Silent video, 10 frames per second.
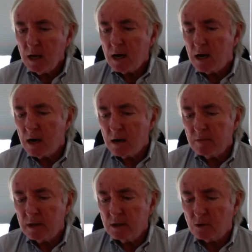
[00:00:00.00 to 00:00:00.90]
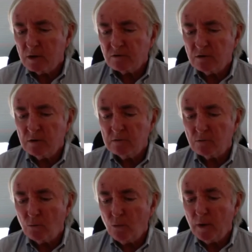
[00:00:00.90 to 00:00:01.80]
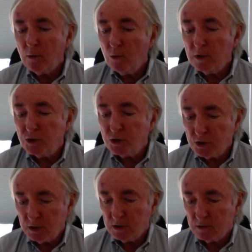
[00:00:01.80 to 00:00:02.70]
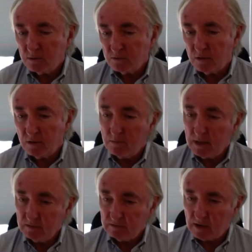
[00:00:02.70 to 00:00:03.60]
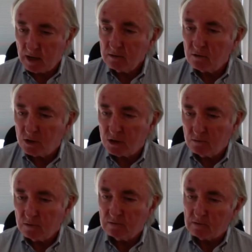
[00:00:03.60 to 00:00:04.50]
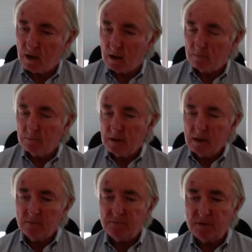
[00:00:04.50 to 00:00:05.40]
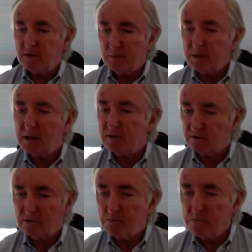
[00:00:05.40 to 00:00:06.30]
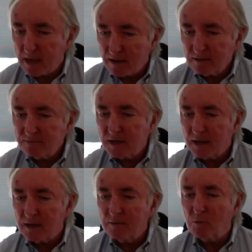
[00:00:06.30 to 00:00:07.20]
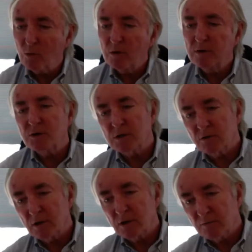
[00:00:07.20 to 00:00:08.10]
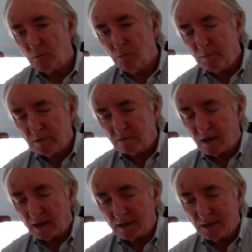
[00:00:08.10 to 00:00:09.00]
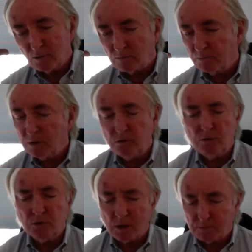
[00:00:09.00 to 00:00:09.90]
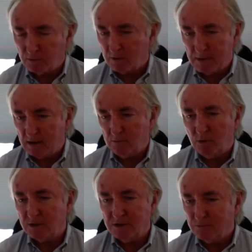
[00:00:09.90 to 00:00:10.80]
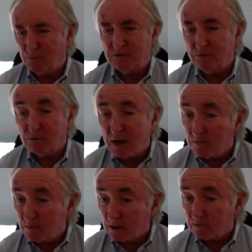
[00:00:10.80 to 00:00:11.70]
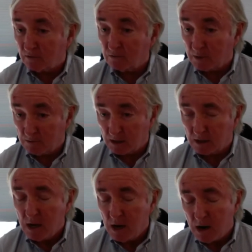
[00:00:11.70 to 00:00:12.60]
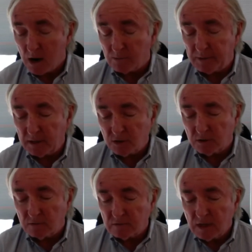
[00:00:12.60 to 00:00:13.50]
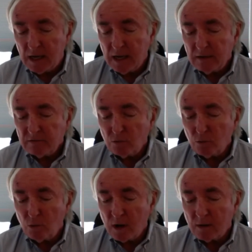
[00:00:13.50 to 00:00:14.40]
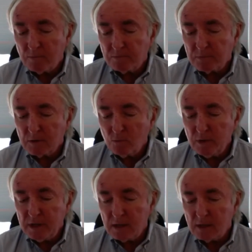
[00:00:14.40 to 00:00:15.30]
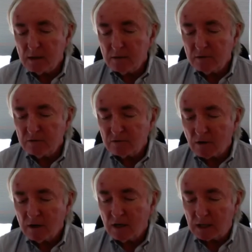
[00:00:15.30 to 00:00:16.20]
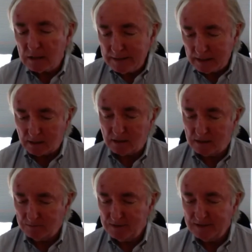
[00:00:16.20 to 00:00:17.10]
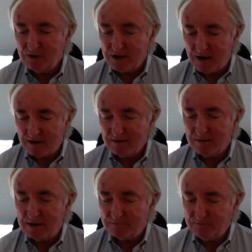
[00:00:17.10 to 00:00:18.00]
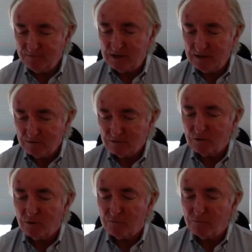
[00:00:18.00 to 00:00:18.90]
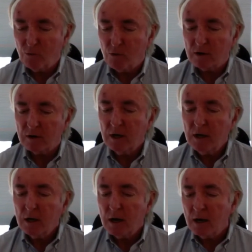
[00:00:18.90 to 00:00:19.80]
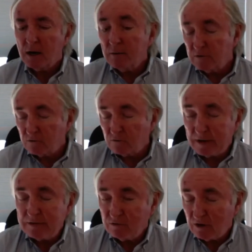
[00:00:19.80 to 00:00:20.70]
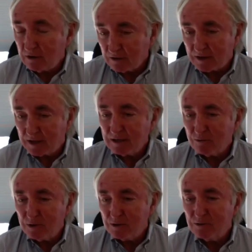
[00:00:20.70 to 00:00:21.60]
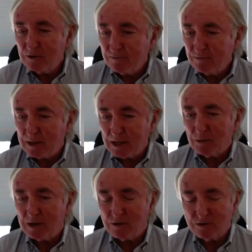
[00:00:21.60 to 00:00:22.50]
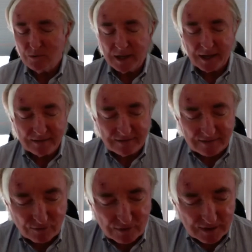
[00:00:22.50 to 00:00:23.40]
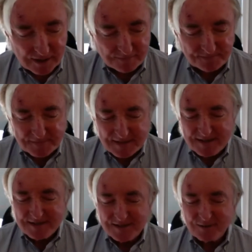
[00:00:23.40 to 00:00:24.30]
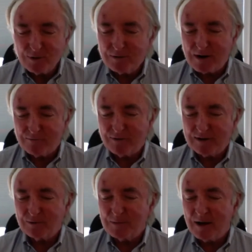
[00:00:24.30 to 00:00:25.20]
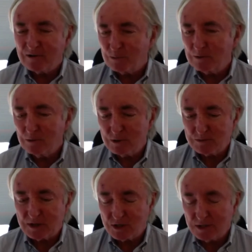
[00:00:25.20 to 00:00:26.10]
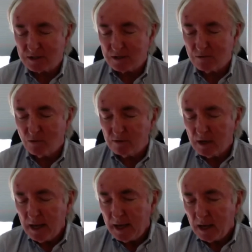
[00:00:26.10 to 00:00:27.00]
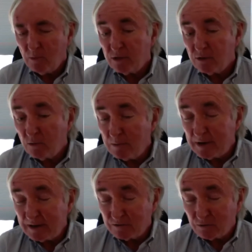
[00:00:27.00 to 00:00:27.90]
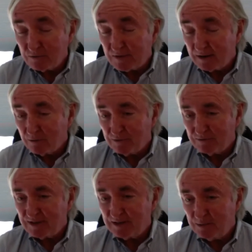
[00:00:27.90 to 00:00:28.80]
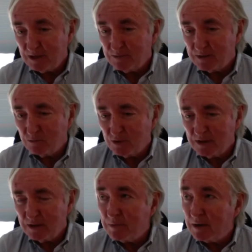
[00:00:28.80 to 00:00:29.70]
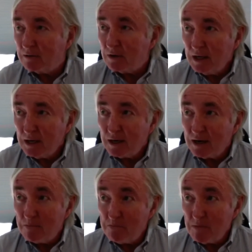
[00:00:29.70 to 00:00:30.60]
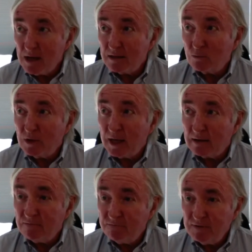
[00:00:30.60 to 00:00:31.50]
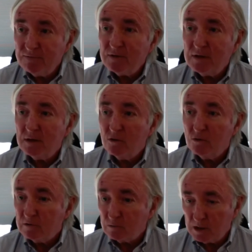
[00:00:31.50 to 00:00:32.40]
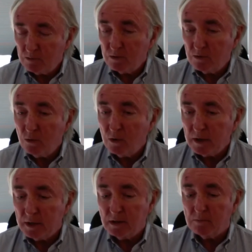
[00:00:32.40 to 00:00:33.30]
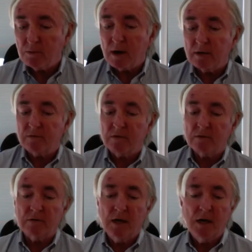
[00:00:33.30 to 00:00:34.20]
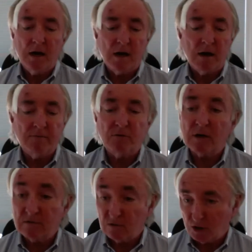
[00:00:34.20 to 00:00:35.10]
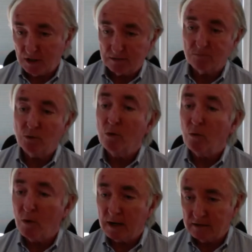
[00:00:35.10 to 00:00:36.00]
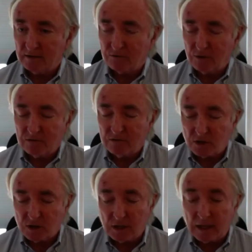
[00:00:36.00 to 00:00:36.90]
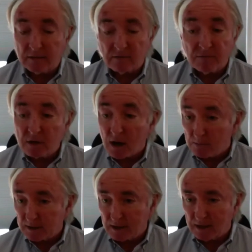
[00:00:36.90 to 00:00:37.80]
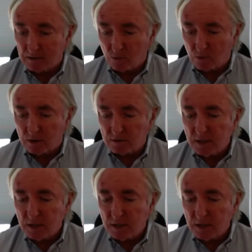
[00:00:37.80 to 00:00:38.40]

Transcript: And the question is, where would she go? To the men's side, because she was phenotypically still male, or does she go to the women's side? And there was a huge uproar about it. What do you do? Not among ourselves, but among our patients. So we started a clinic, believe it or not, about 15 years ago for, it was a transgender clinic. We learned everything we could. We had several of our friends from the hospital who were specialists come over, and we thought we might serve 10 or 15 people. And within about a month, we had 50 homeless people who were in the process of transitioning. or wanting to transition. And it's a very complicated world.